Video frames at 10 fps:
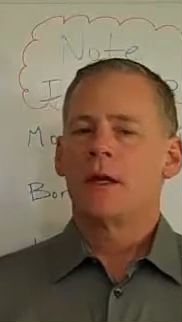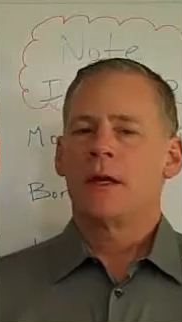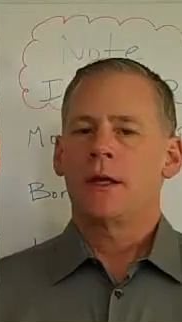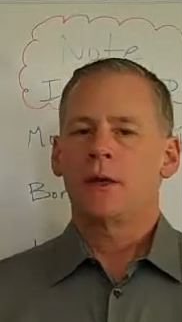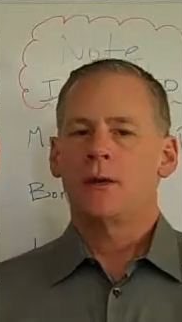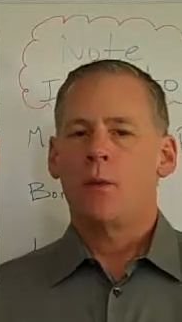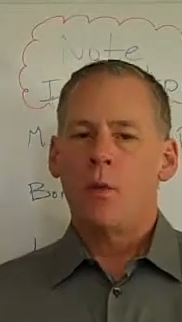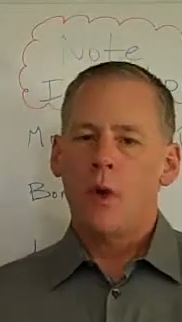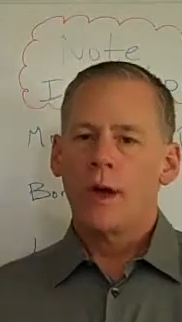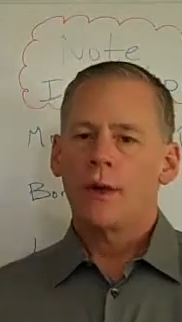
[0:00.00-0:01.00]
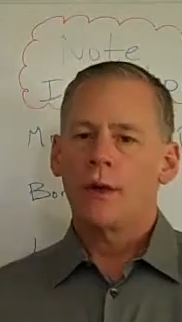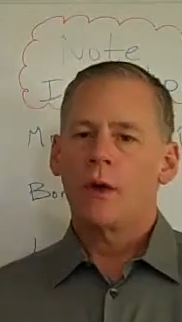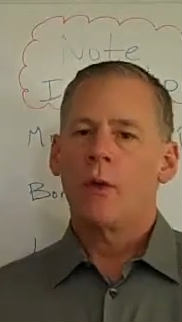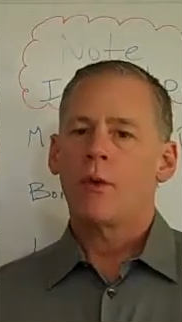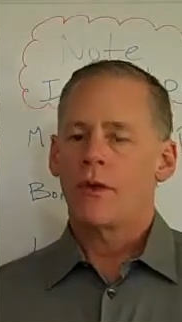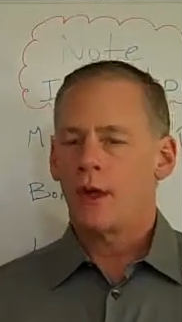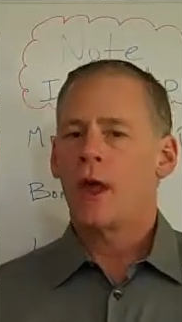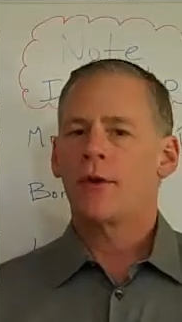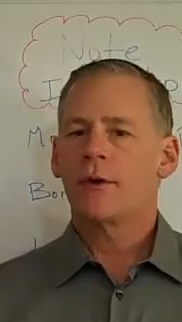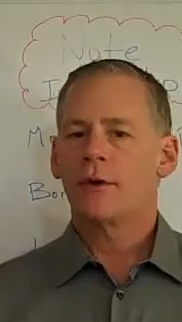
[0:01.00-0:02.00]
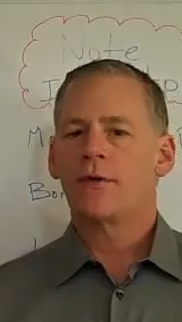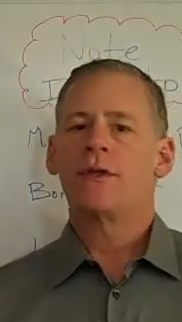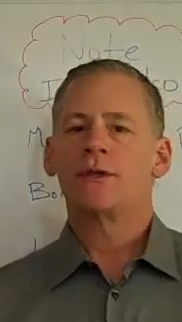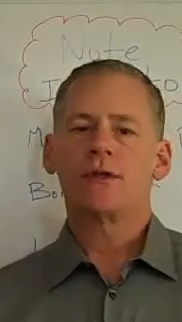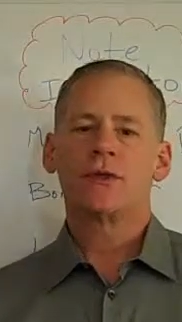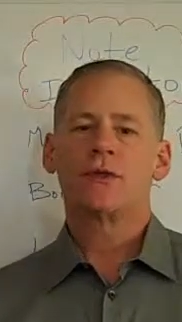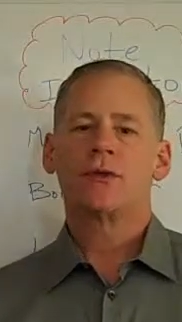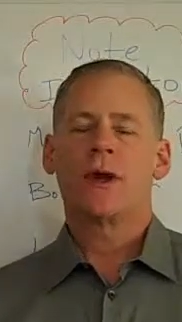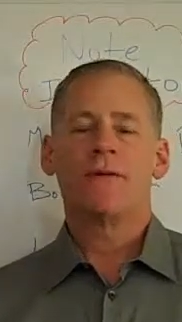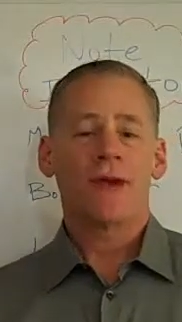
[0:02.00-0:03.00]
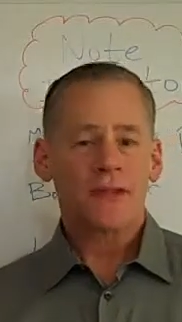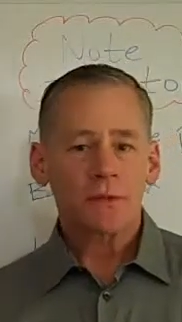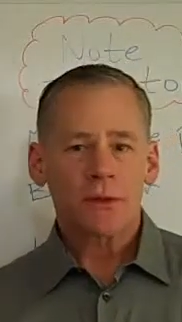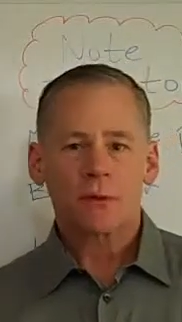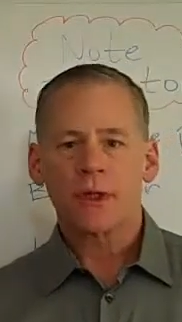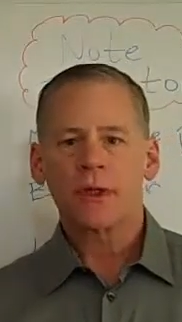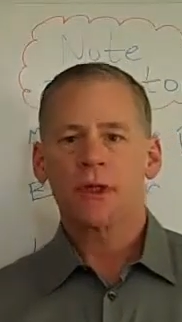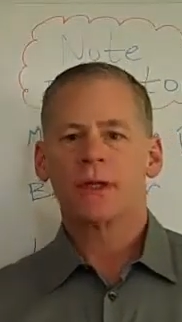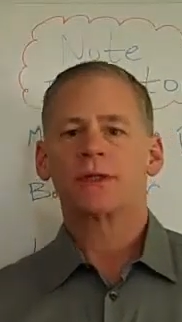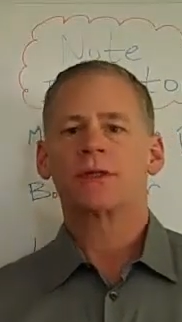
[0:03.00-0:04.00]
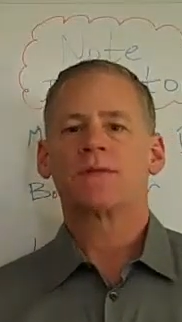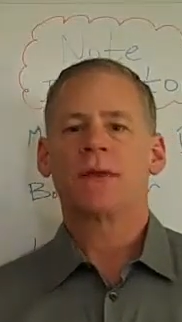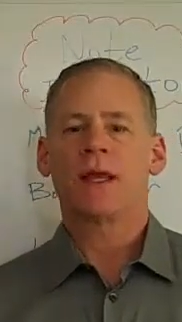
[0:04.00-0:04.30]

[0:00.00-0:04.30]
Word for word: in one or the other of these two investment arenas,